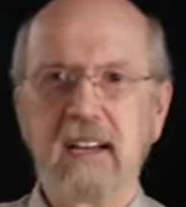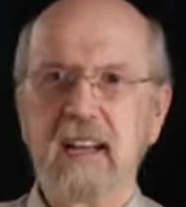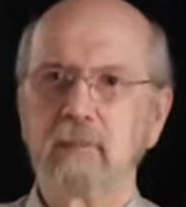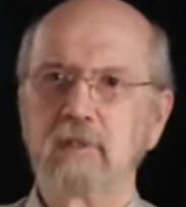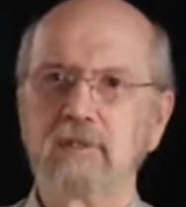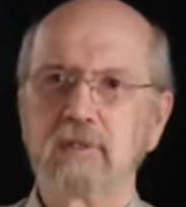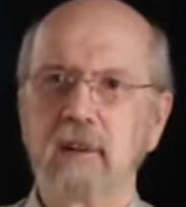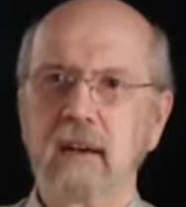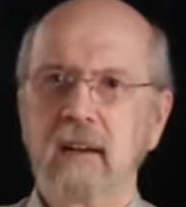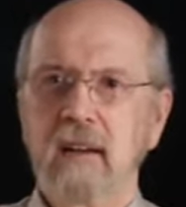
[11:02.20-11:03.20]
and Abel
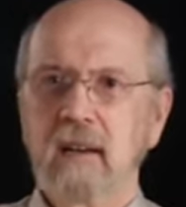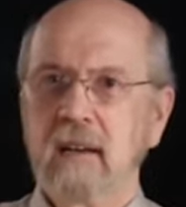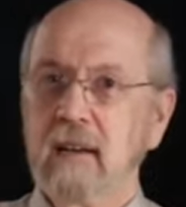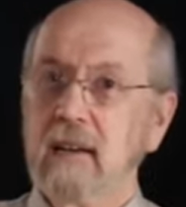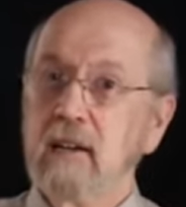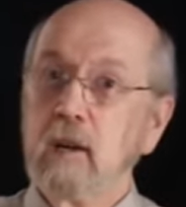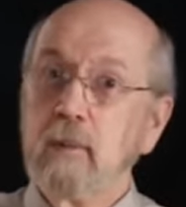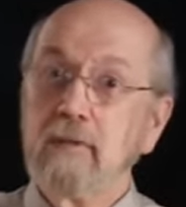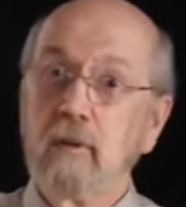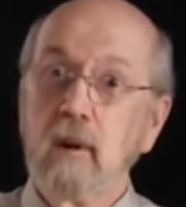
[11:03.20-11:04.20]
story.
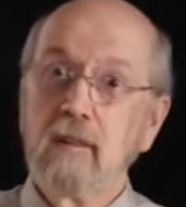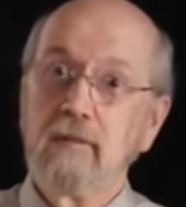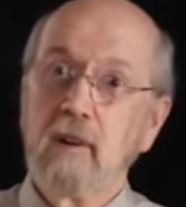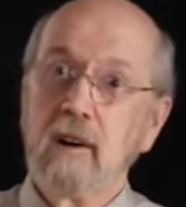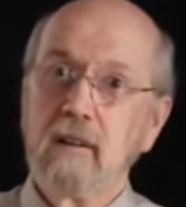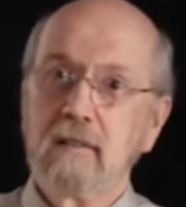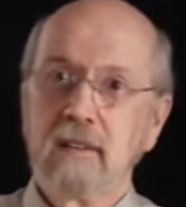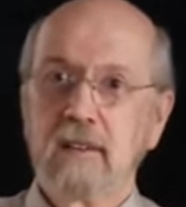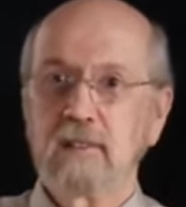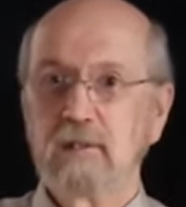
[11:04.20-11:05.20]
Before the fall,
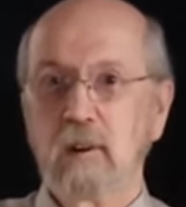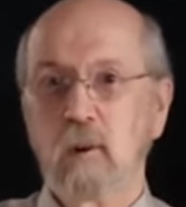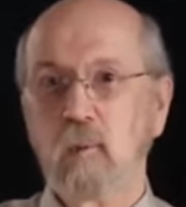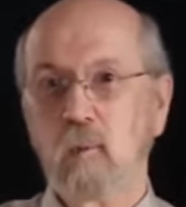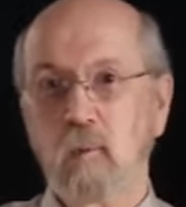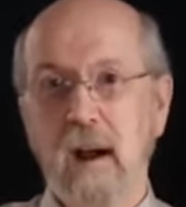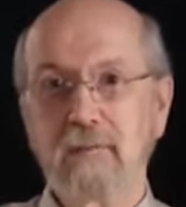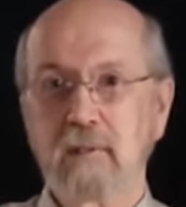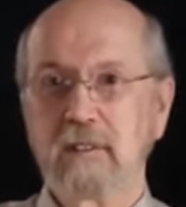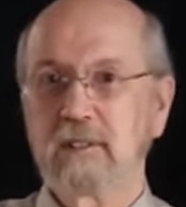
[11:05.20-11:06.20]
there's no
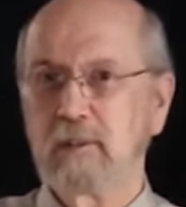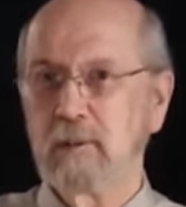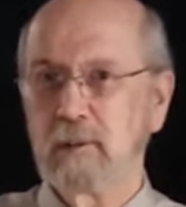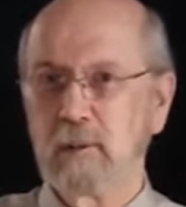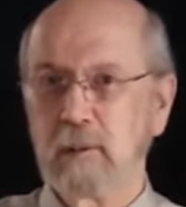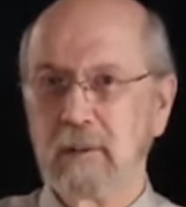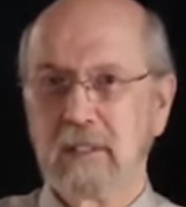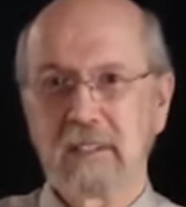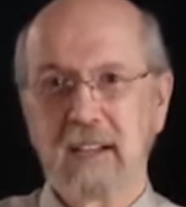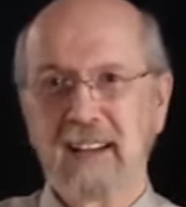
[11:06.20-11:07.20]
reference to
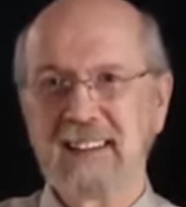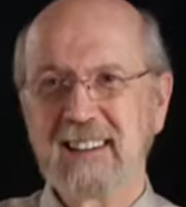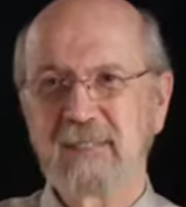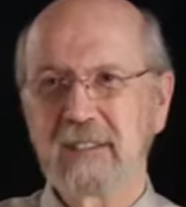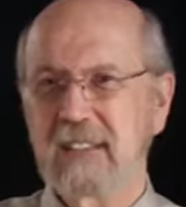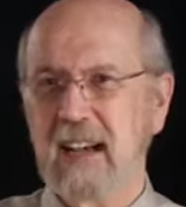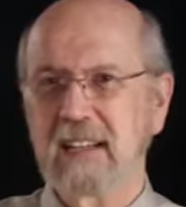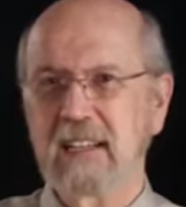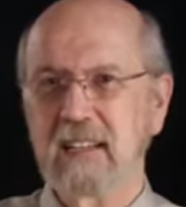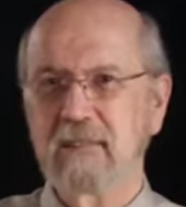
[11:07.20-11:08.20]
this idea of the
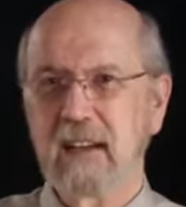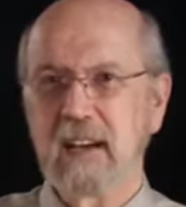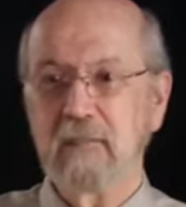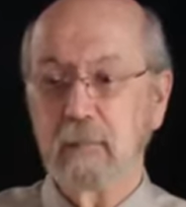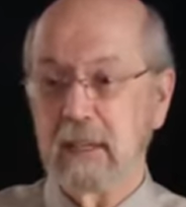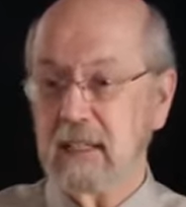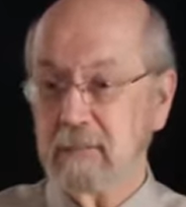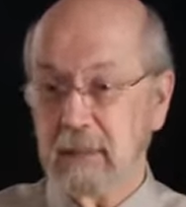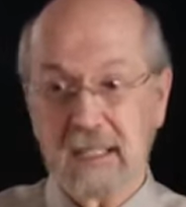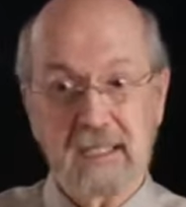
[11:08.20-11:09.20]
sanctity of life,
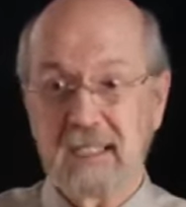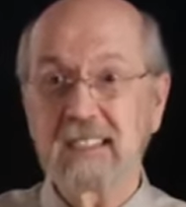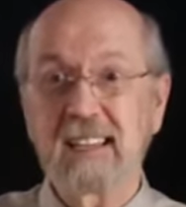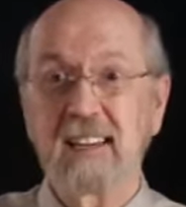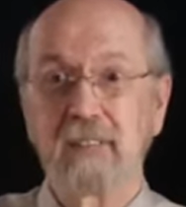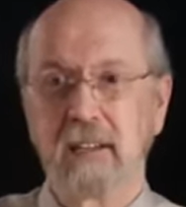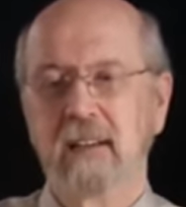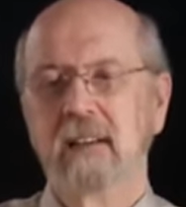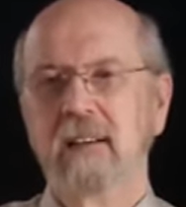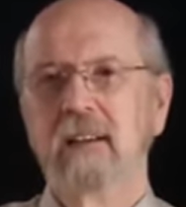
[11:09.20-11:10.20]
because it's a given.
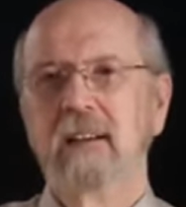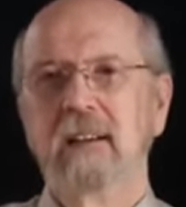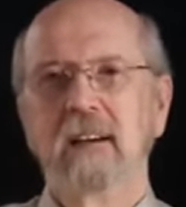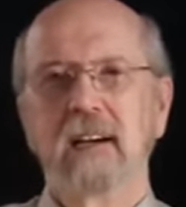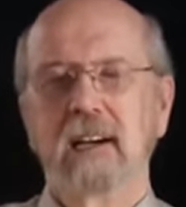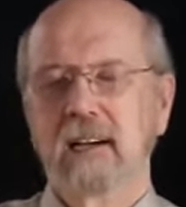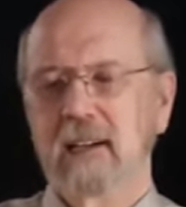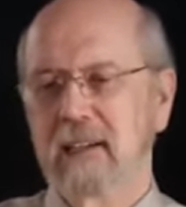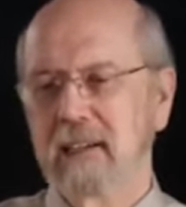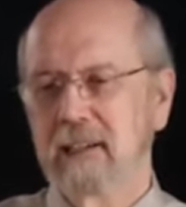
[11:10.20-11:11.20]

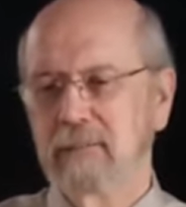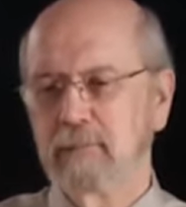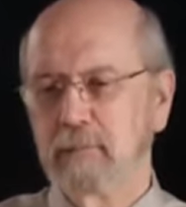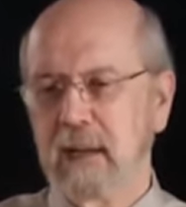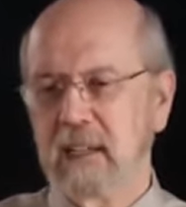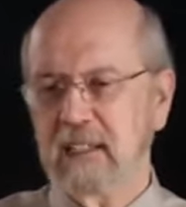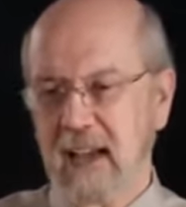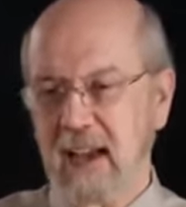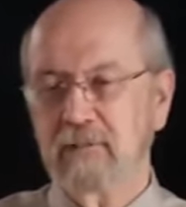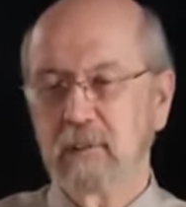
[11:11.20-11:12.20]
But it's
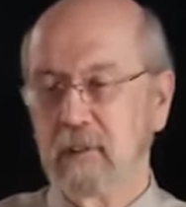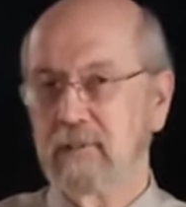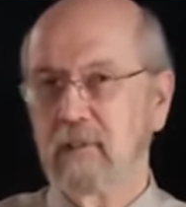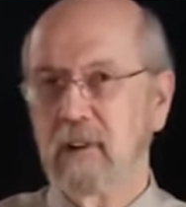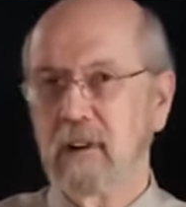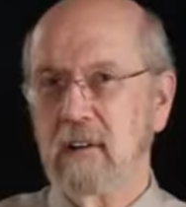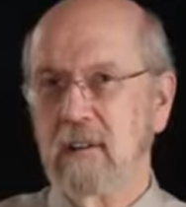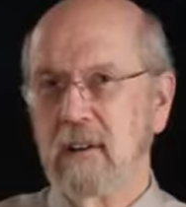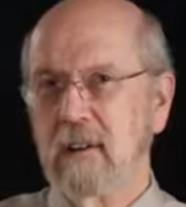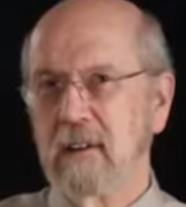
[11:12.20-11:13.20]
after the fall
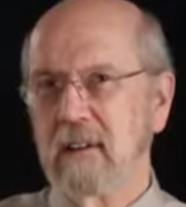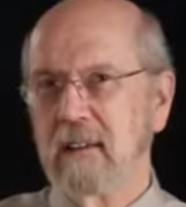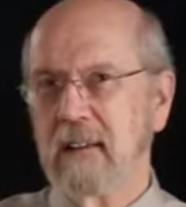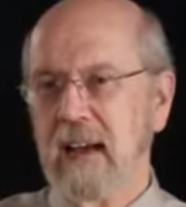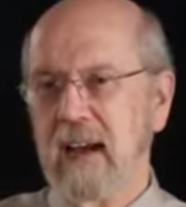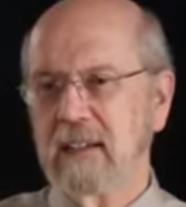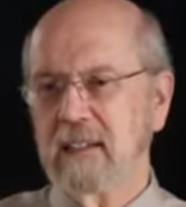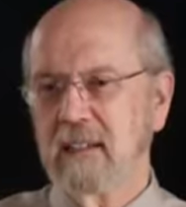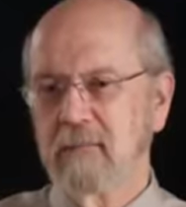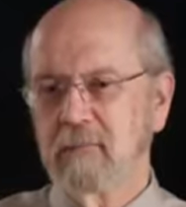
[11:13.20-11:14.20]
that